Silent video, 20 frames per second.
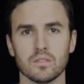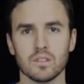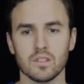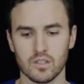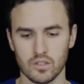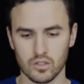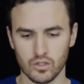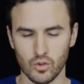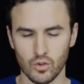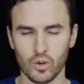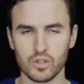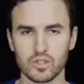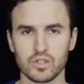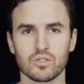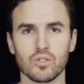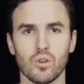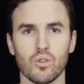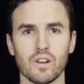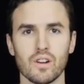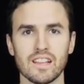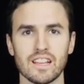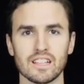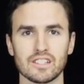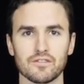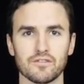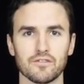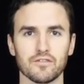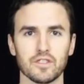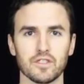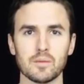your story has
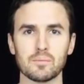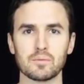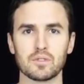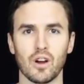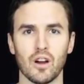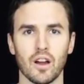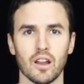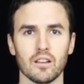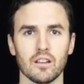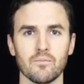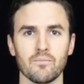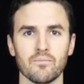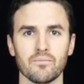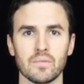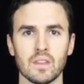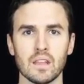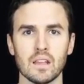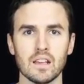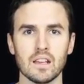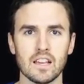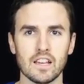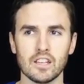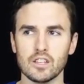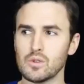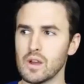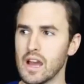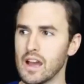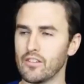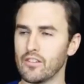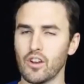flipped on and you have
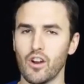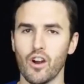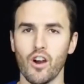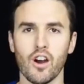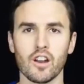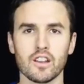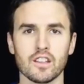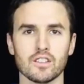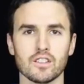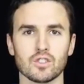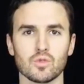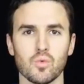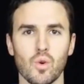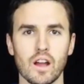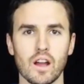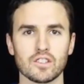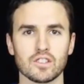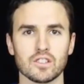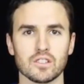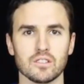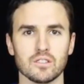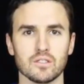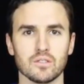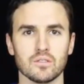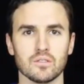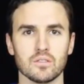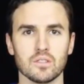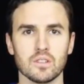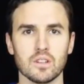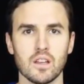an audience watching you.
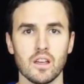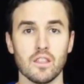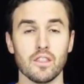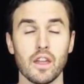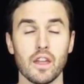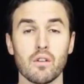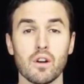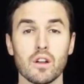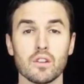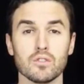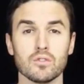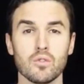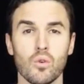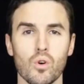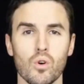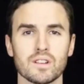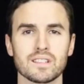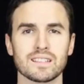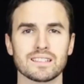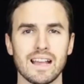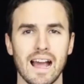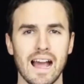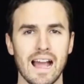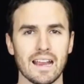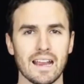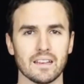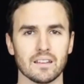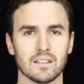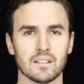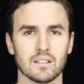They're on your side.
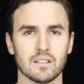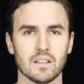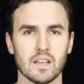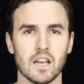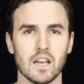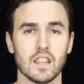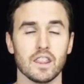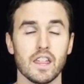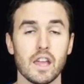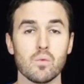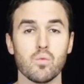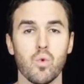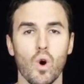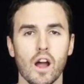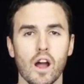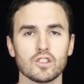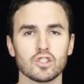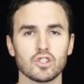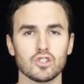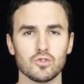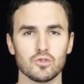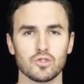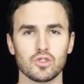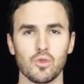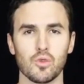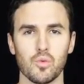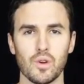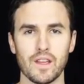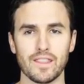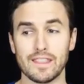They want you to
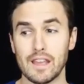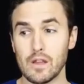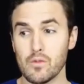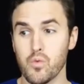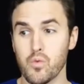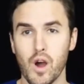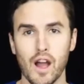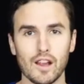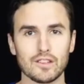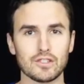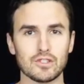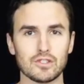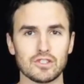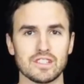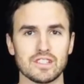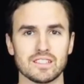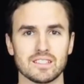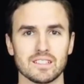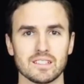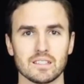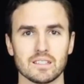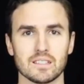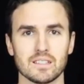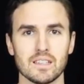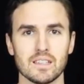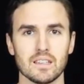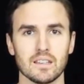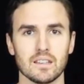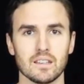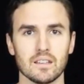win, they want you to succeed.